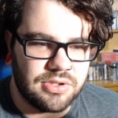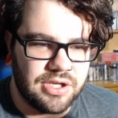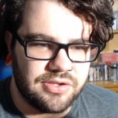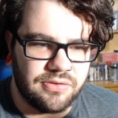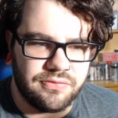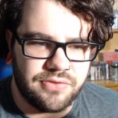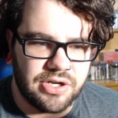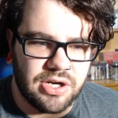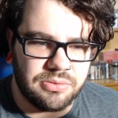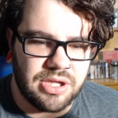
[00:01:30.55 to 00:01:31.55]
guess I would
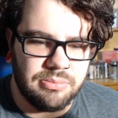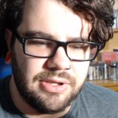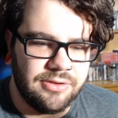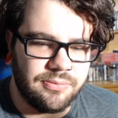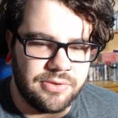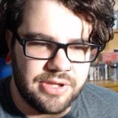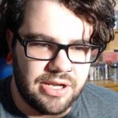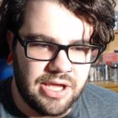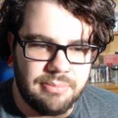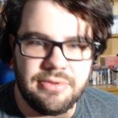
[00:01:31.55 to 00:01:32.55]
figure out what that means when
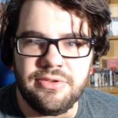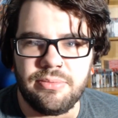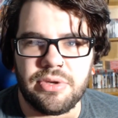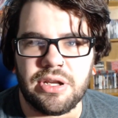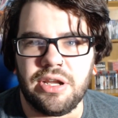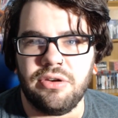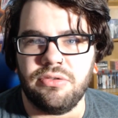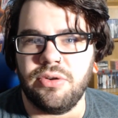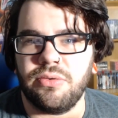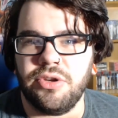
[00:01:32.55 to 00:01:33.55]
that happens, but I don't
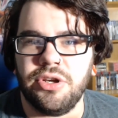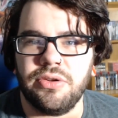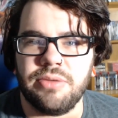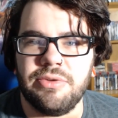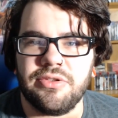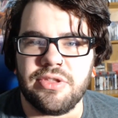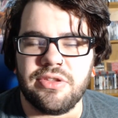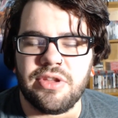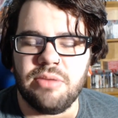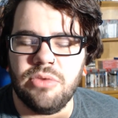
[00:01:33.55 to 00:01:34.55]
really know what it means at
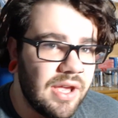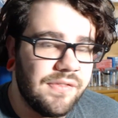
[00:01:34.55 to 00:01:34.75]
this time.